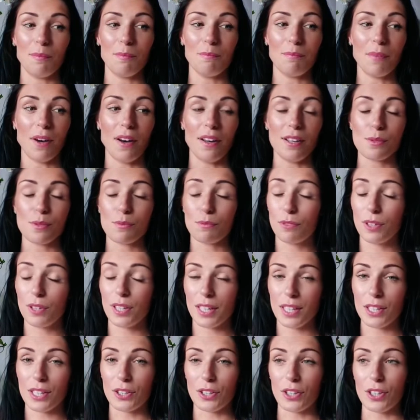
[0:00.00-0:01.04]
But it's
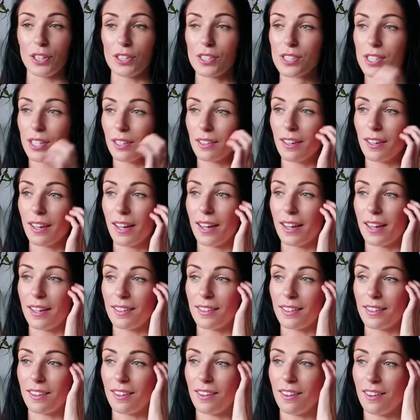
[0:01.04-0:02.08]
really good,
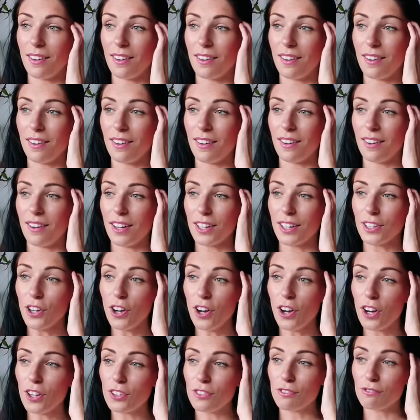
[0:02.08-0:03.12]
and I
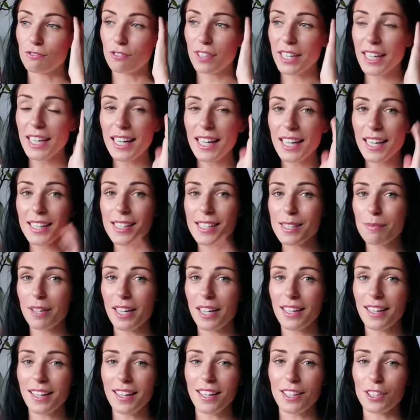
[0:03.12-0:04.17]
can't really
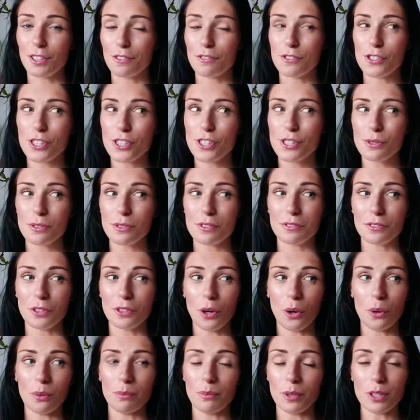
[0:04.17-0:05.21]
explain it. You've just sort of
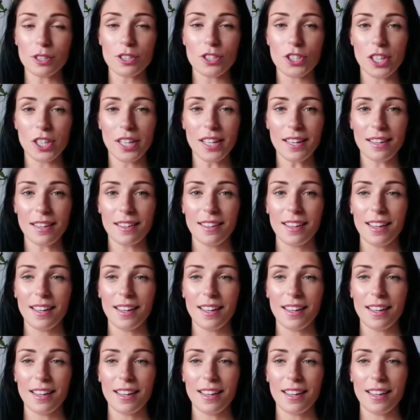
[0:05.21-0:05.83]
got to watch it,